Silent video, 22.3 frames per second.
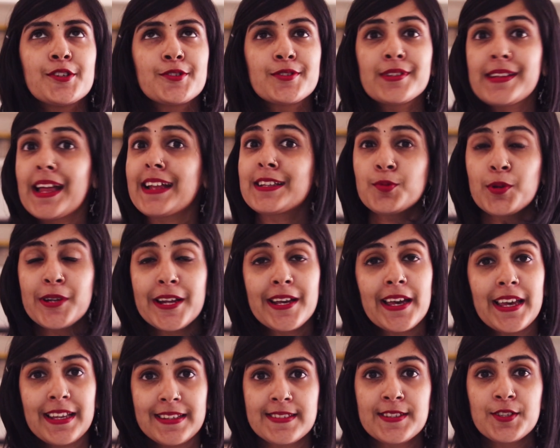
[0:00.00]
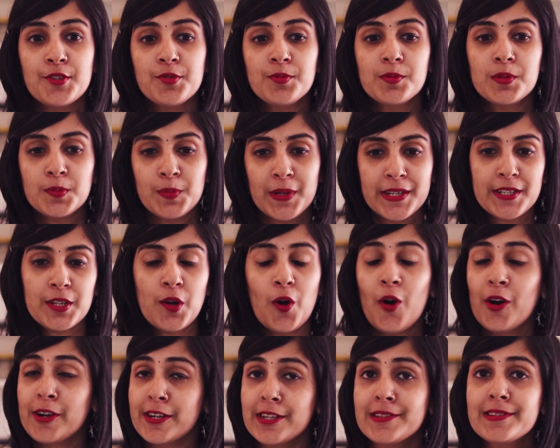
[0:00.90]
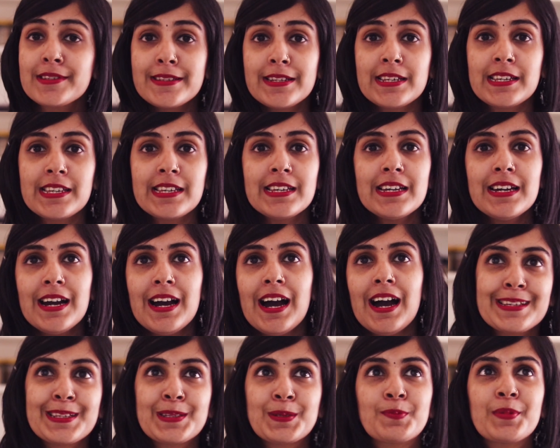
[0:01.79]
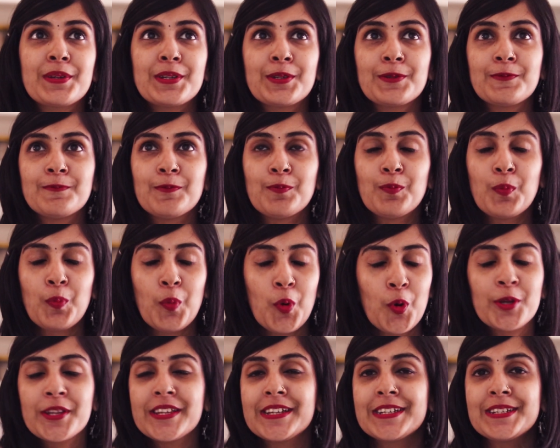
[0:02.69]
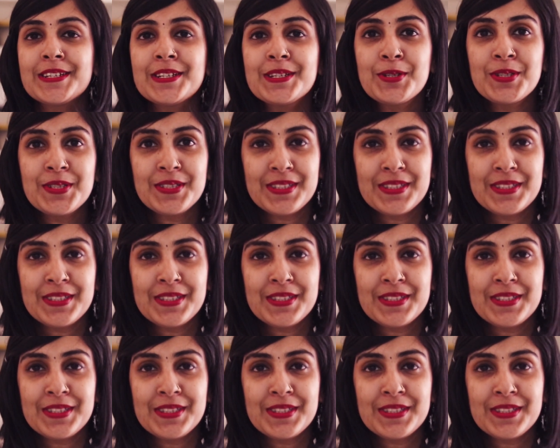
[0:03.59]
So that's what I assumed, but honestly it's been more than